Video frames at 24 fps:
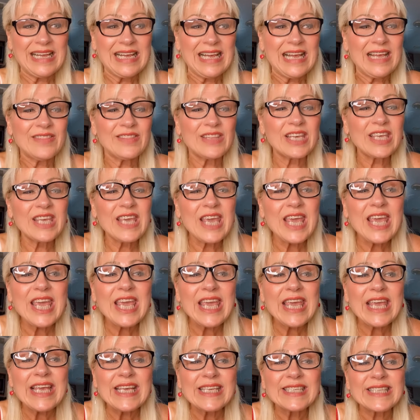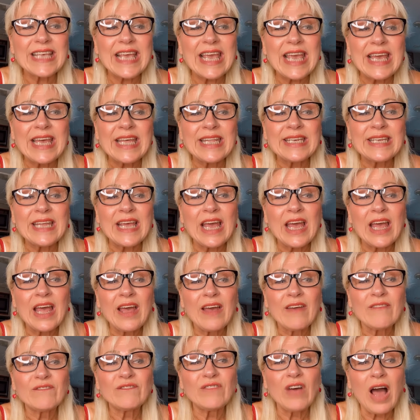The key is in
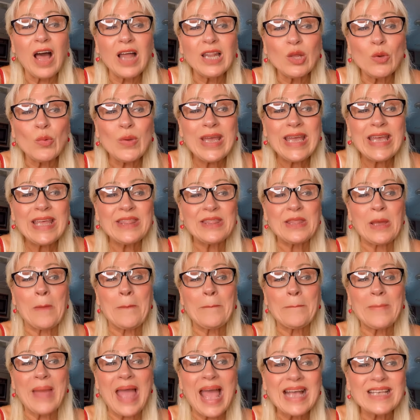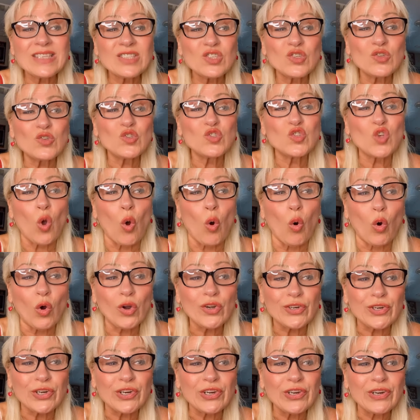following the master's
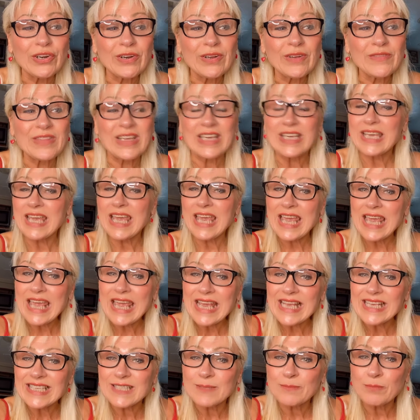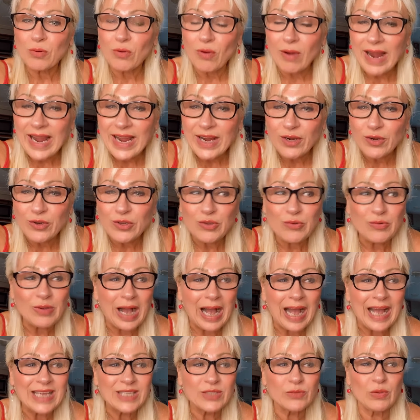order. The key is prayer, you
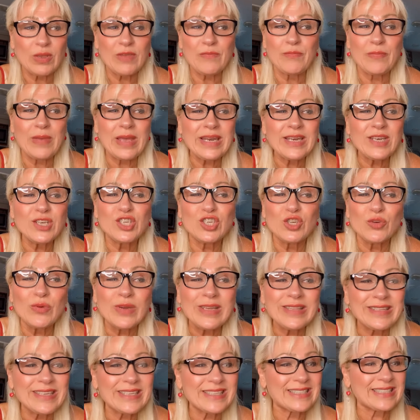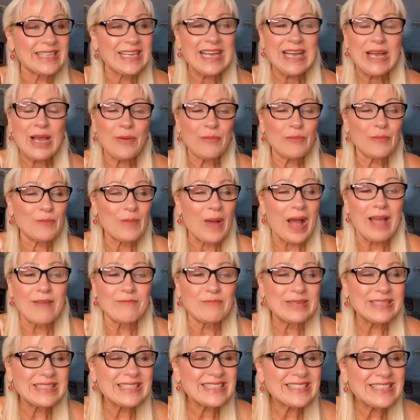guys. We've been doing this I've
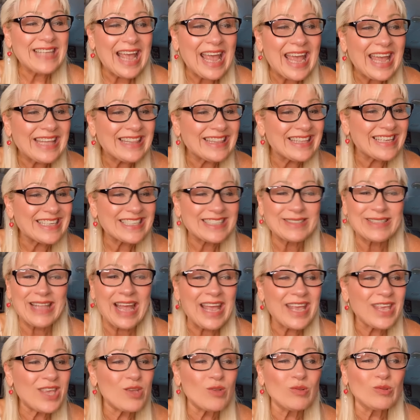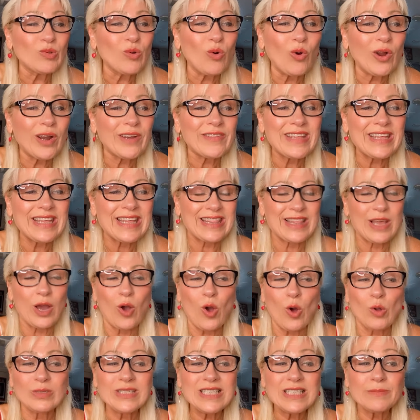been saying this. Thank you, Lord. The, the,
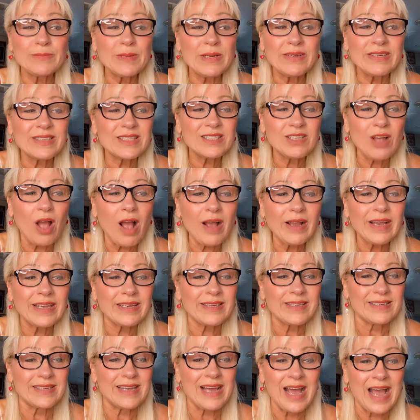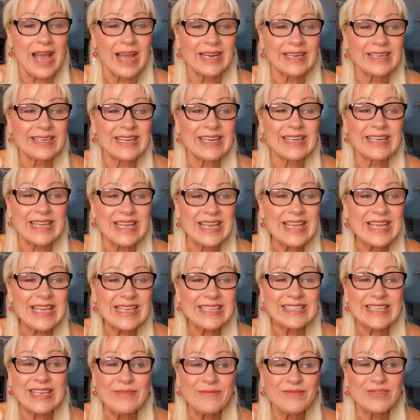Holy Spirit's talking tonight, and He
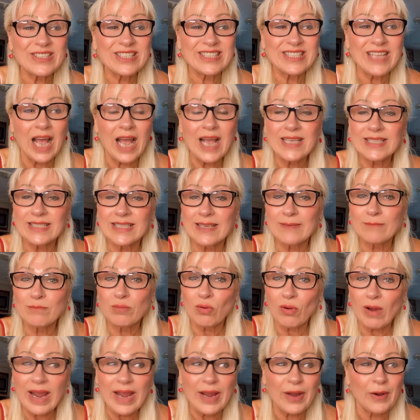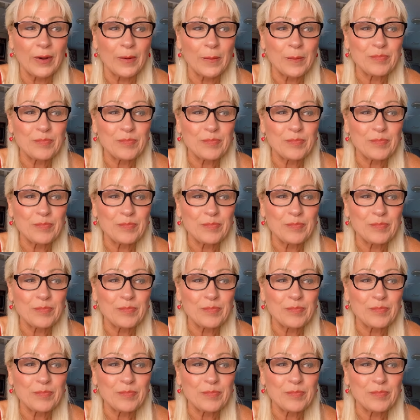is emphasizing prayer.